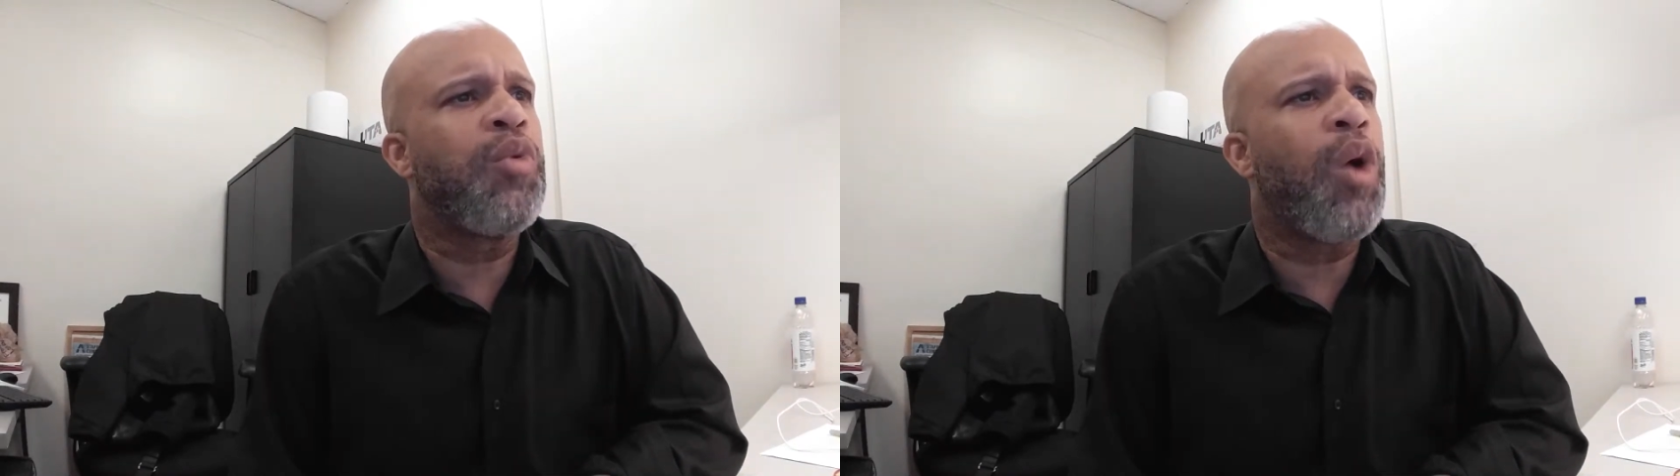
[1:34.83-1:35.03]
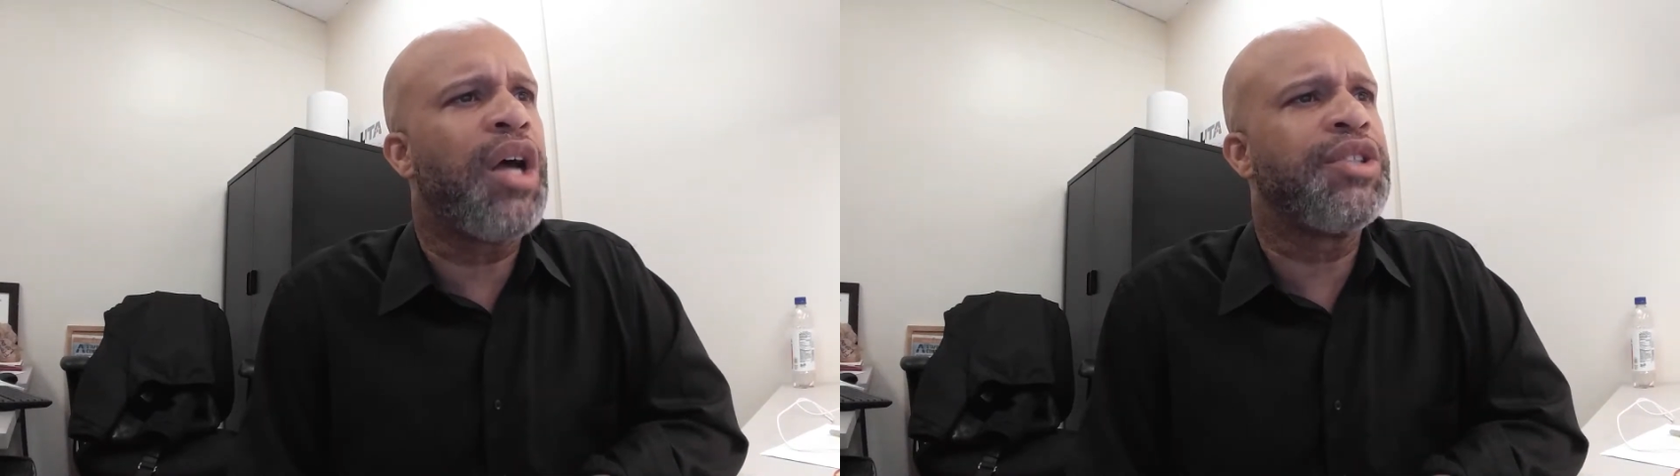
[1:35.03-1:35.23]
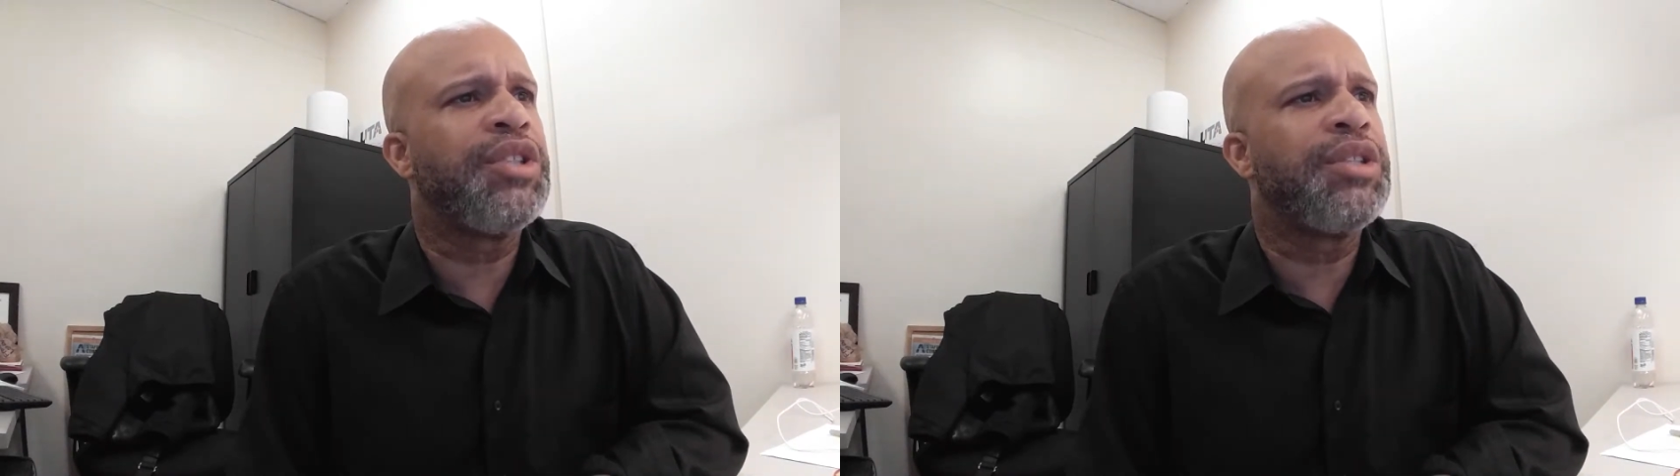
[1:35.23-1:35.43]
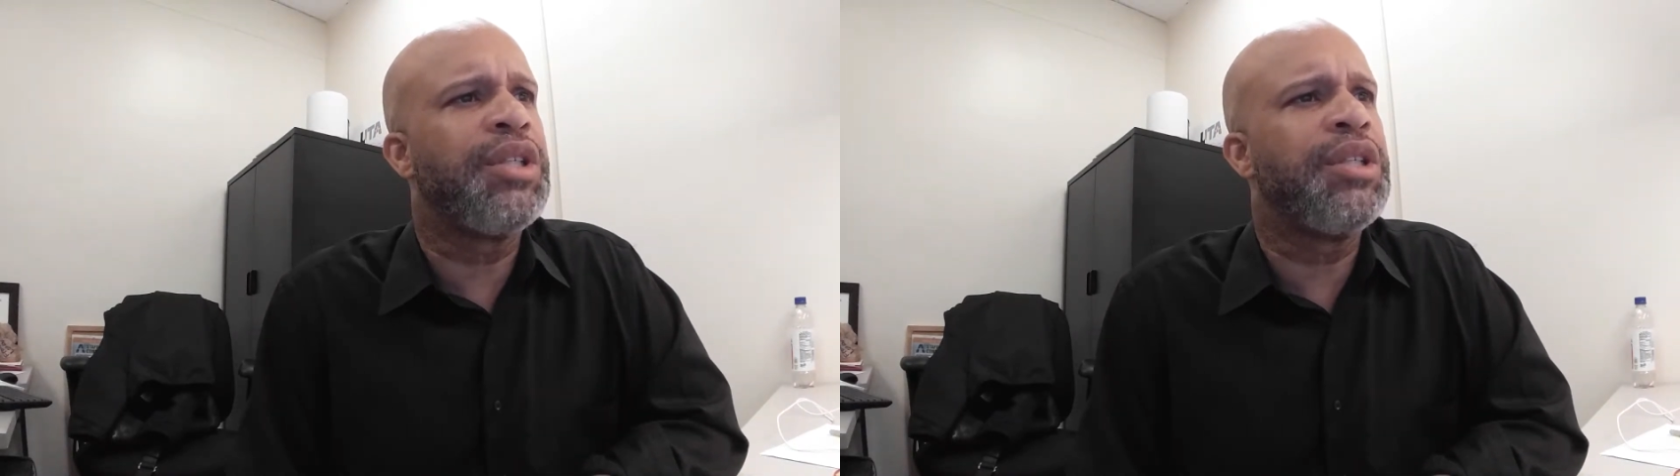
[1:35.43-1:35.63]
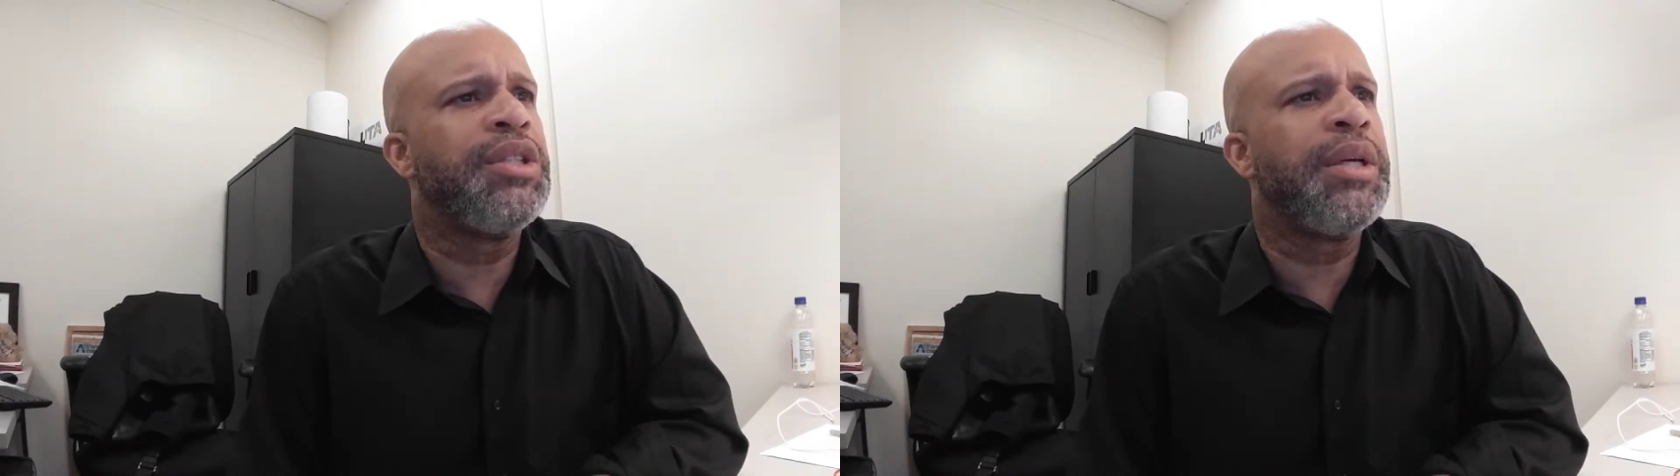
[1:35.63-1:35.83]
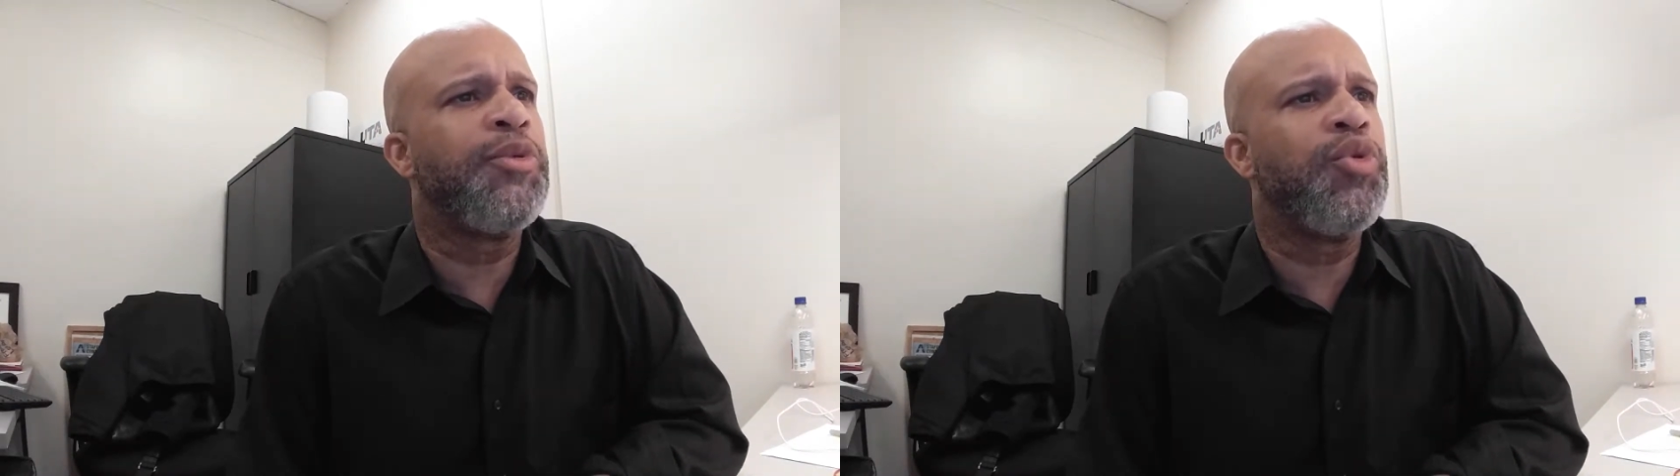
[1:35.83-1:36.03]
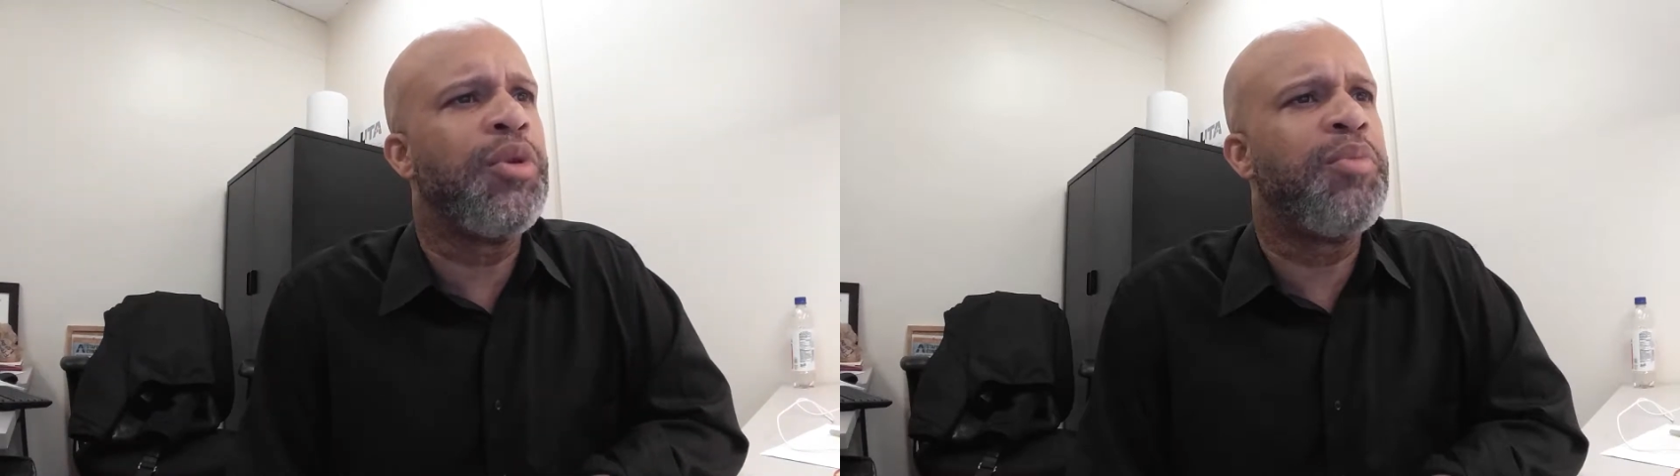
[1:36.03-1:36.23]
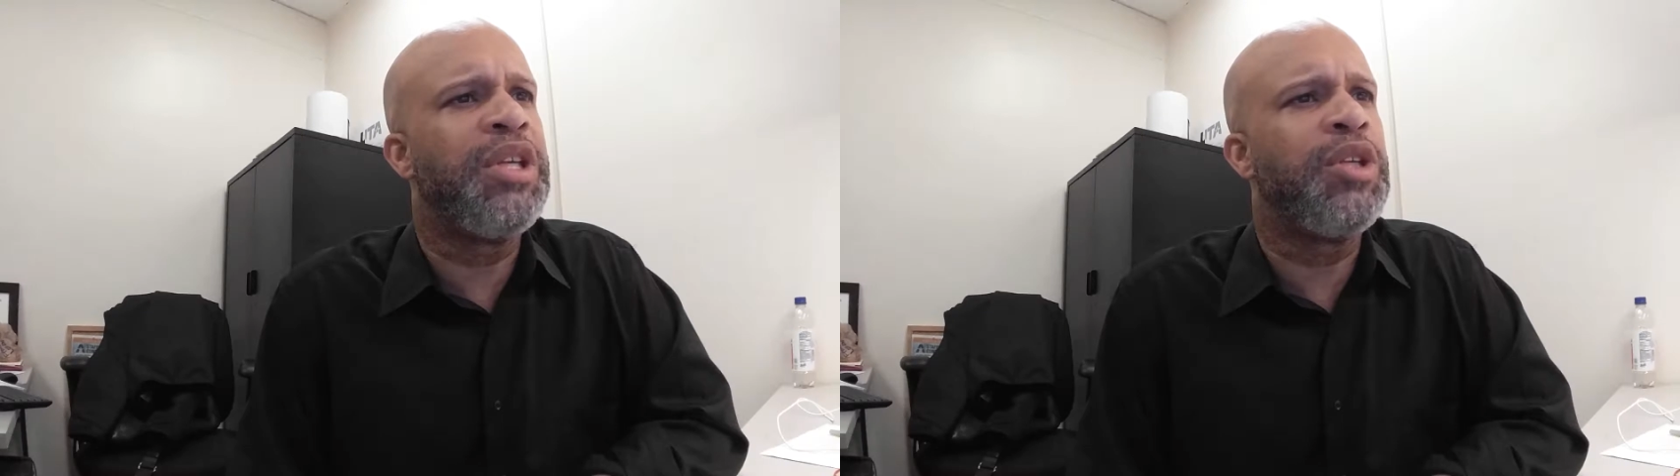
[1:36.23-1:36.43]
Washington, W.E.B.